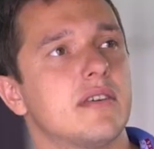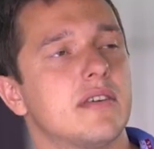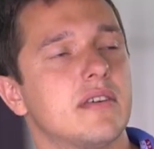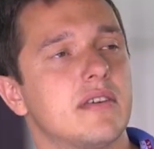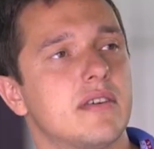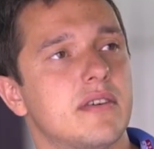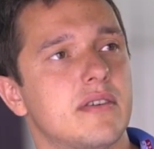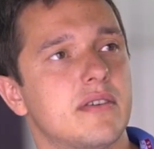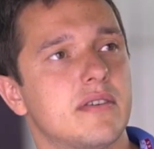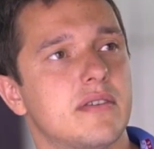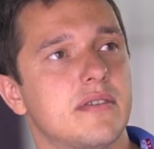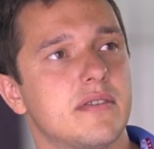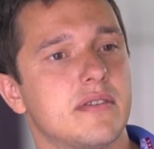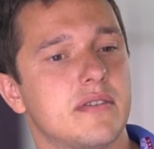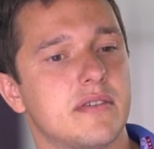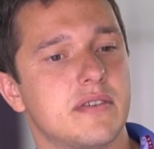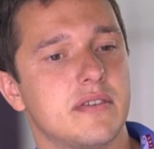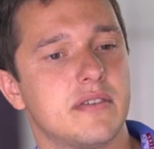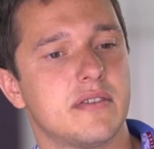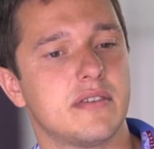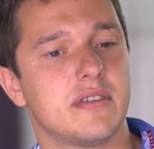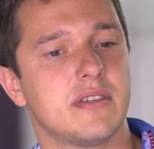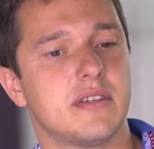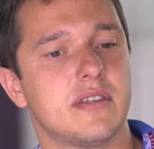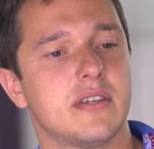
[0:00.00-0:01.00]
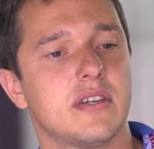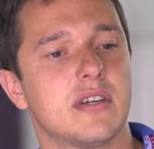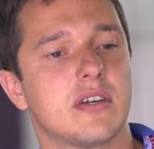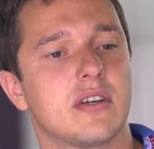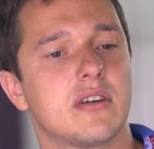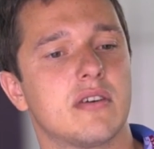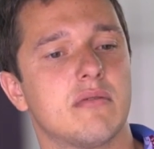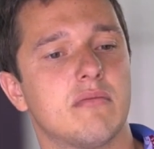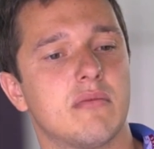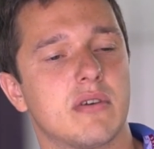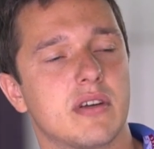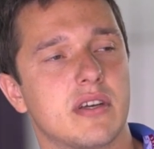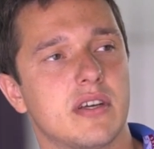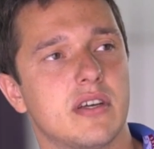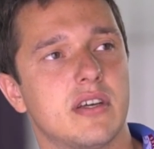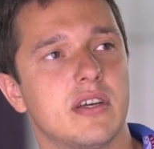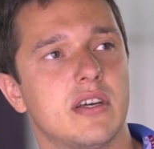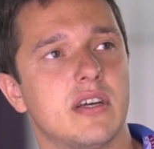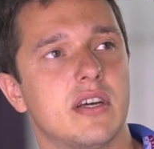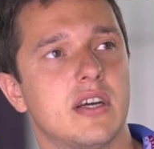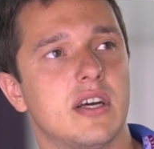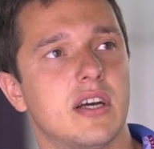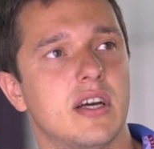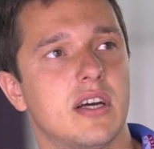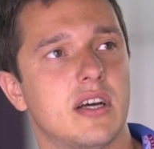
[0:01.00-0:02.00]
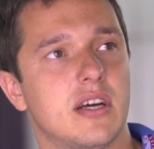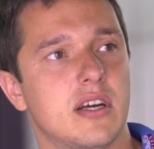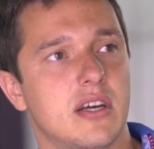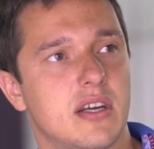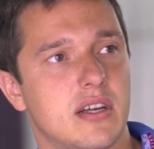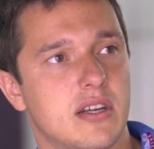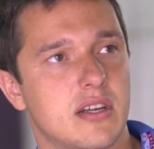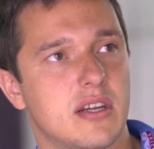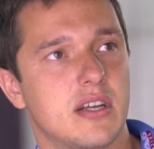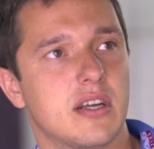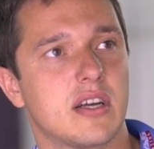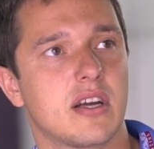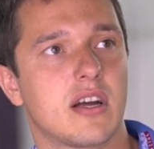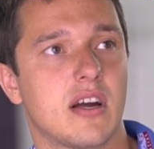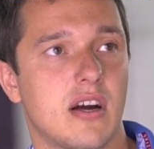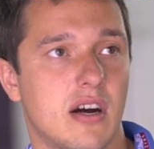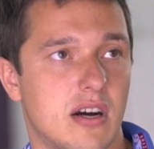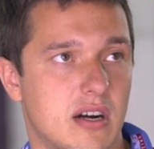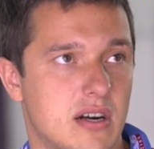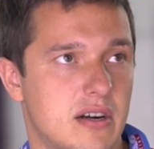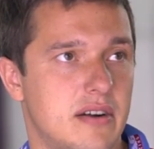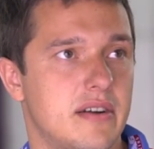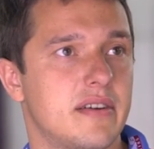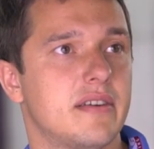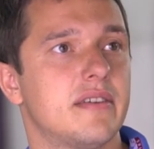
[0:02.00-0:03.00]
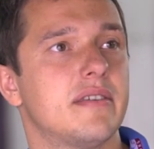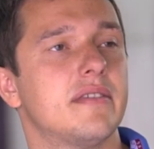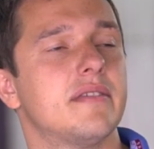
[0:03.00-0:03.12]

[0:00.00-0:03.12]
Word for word: so we have ATV, buggy, the third car